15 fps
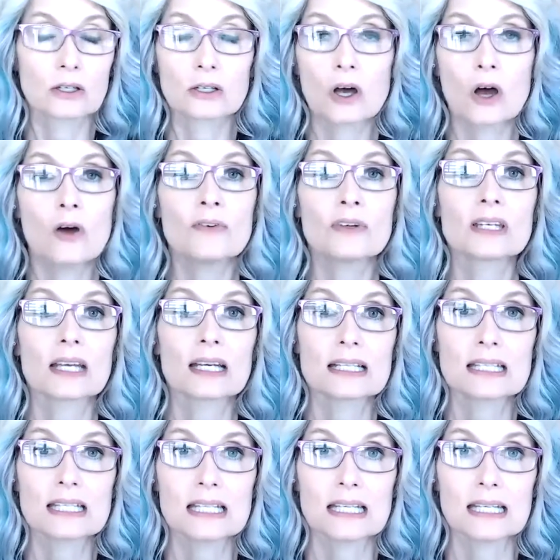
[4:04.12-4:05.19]

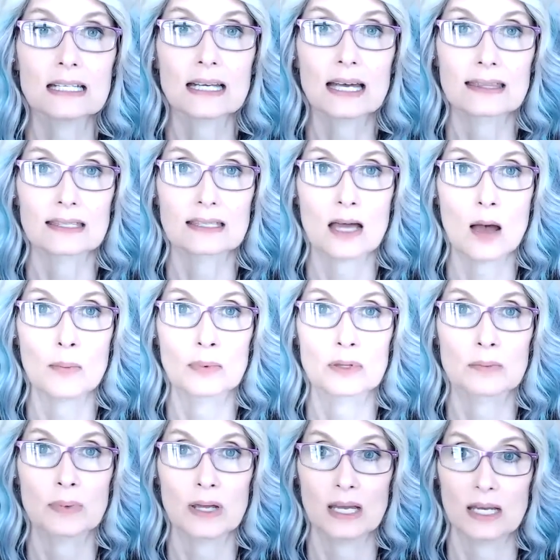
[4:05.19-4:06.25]
COVID-19 at the top of the
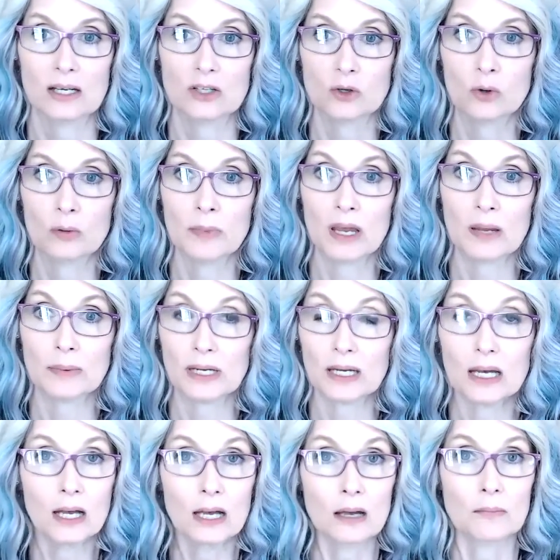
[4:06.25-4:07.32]
page, or
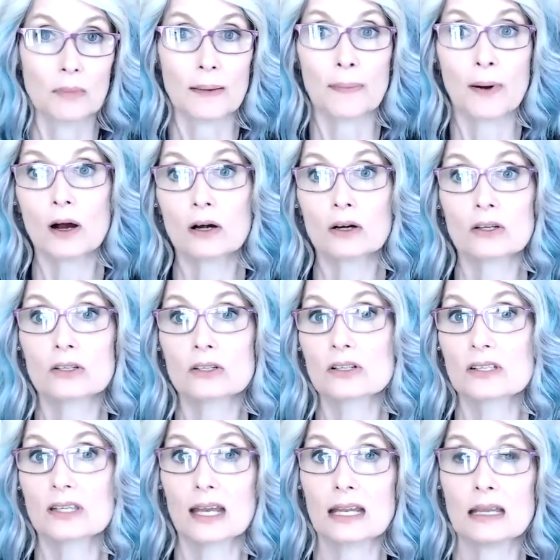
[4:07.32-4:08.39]
maybe my partner
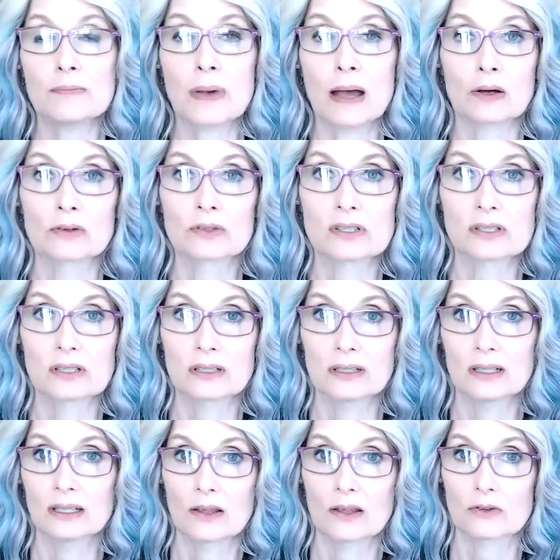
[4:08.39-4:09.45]
said he bounced
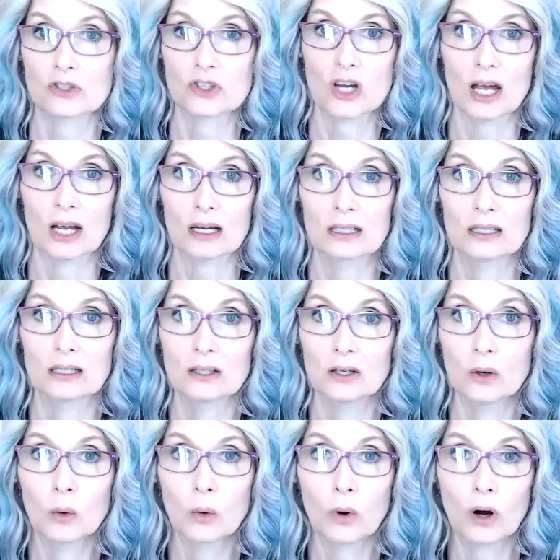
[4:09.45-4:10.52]
another check,
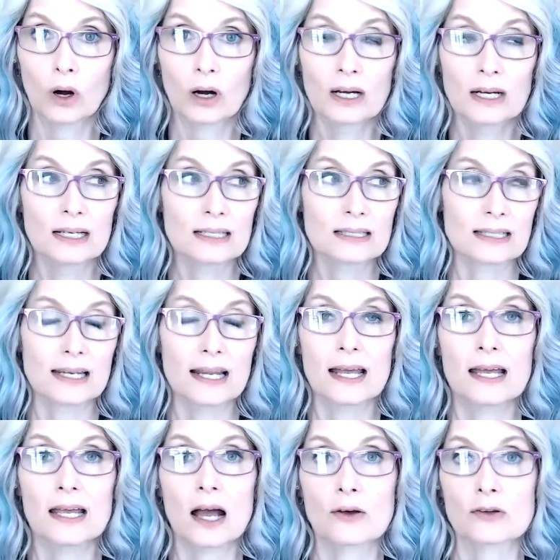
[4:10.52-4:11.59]
or
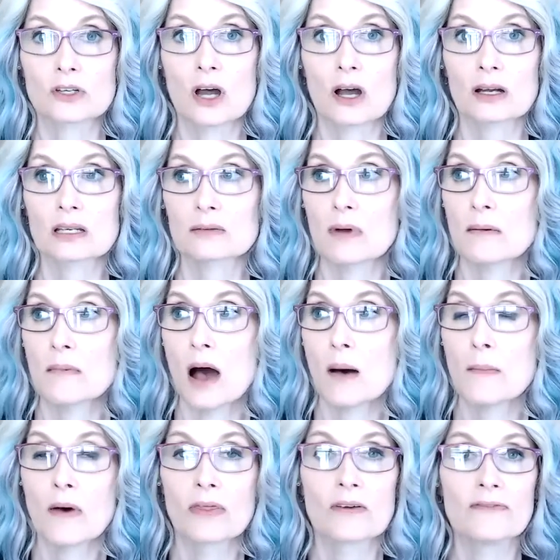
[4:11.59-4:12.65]
today I was talking to my mom
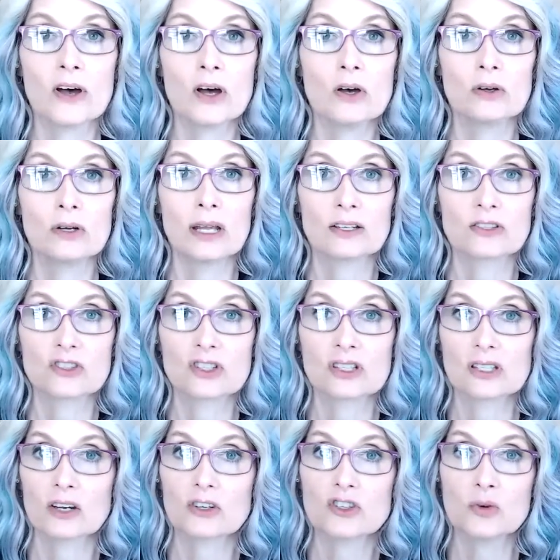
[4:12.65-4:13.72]
on the phone and she
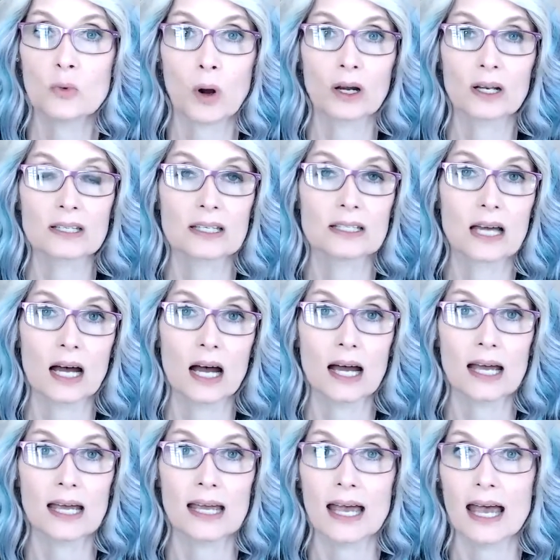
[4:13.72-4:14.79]
said she wanted to
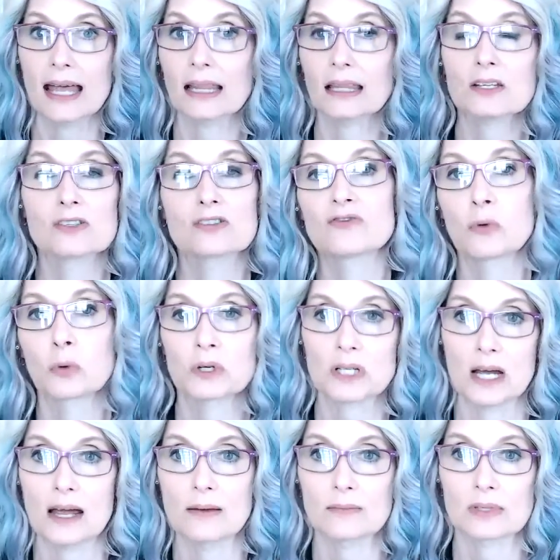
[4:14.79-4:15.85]
die at least 4
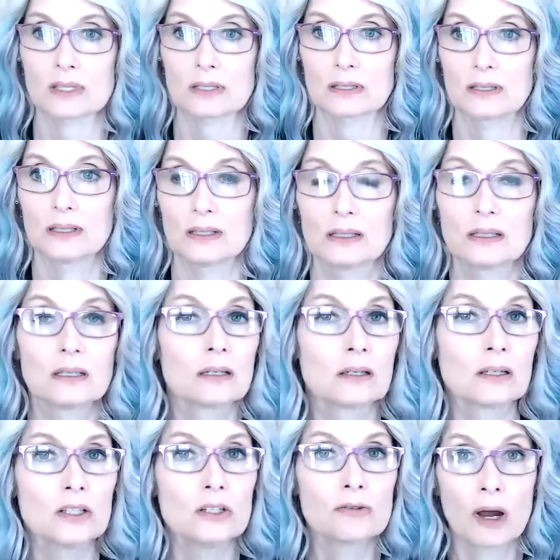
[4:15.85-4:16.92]
times.
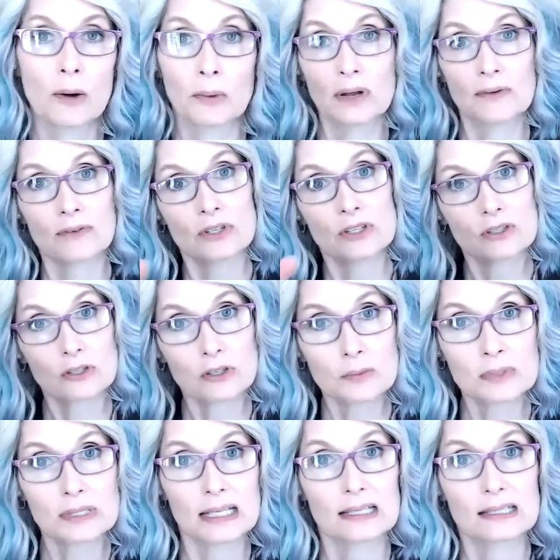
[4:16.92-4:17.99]
You write whatever the
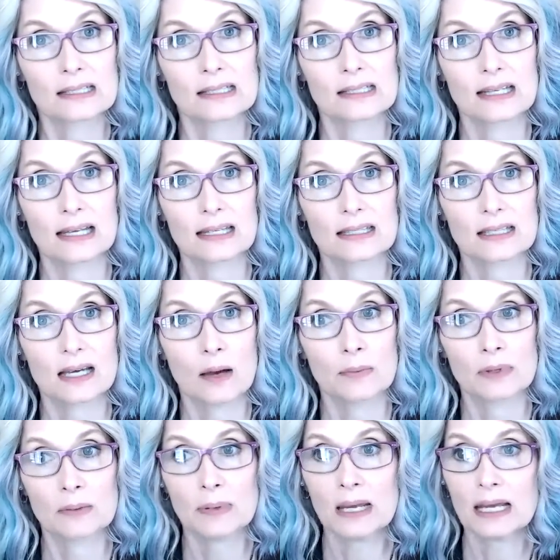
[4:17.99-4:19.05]
circumstances at the top
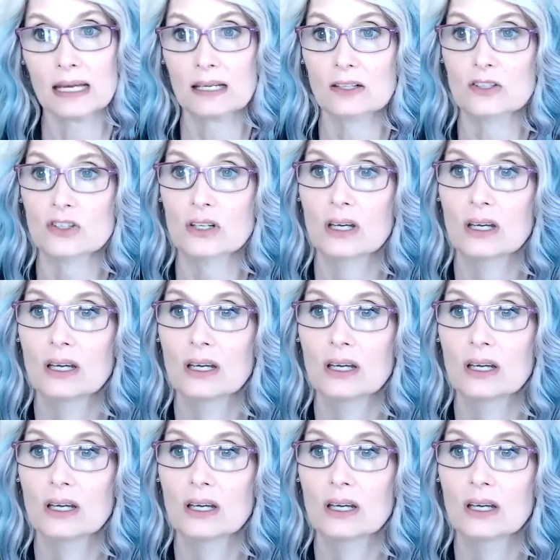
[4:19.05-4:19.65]
of the page.